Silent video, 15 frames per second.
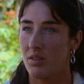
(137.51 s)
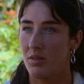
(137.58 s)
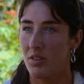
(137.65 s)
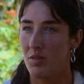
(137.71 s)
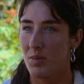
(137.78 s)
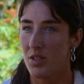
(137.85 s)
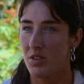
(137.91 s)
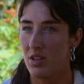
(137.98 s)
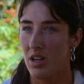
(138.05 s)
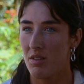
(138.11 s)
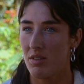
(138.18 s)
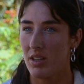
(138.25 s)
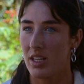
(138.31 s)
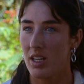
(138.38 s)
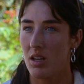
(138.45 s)
We've been
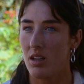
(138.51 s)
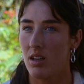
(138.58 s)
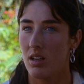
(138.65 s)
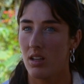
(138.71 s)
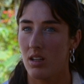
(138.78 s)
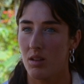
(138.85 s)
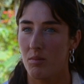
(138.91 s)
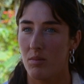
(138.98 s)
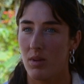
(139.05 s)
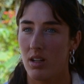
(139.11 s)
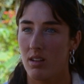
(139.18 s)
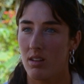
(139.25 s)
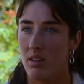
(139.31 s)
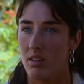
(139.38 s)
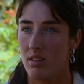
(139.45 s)
traveling over
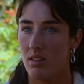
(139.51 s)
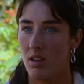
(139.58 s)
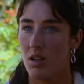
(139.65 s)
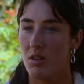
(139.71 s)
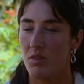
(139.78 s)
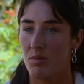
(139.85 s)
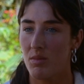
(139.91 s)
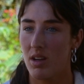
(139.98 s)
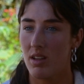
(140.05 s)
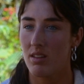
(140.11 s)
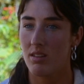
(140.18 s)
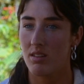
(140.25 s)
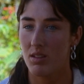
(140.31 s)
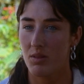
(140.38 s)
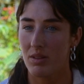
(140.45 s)
a
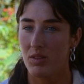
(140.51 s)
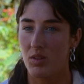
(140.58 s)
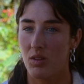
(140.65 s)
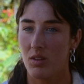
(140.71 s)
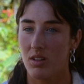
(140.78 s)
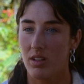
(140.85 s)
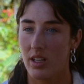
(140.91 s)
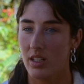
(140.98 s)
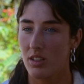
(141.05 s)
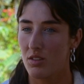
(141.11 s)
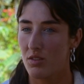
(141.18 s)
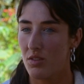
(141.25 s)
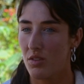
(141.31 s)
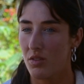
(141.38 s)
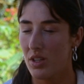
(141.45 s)
month, so we've got like
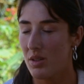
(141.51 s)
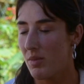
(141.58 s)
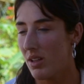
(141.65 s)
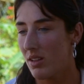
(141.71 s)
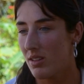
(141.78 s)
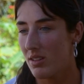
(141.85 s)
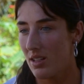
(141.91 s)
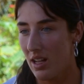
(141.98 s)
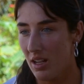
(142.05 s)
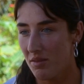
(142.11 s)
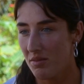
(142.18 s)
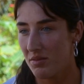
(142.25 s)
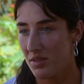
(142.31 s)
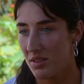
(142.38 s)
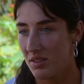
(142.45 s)
3 months
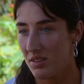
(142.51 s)
left.